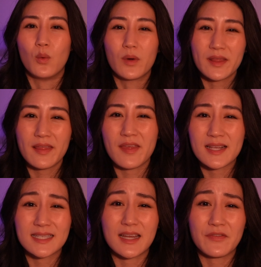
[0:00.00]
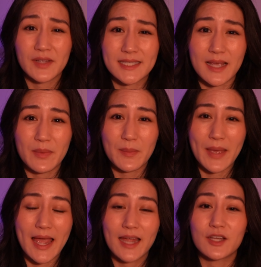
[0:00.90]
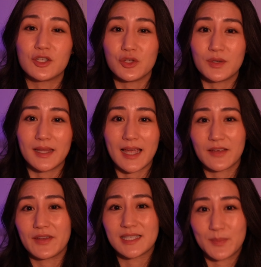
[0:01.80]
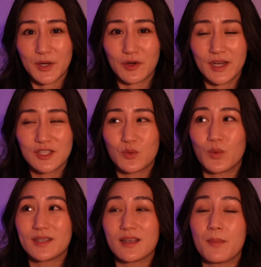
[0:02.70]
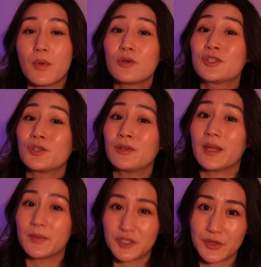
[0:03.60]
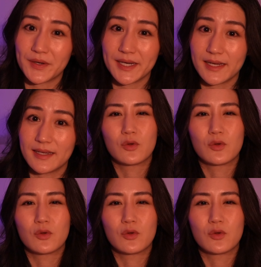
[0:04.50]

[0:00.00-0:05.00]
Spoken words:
One of the things that definitely set me back due to lack of experience was emotional immaturity.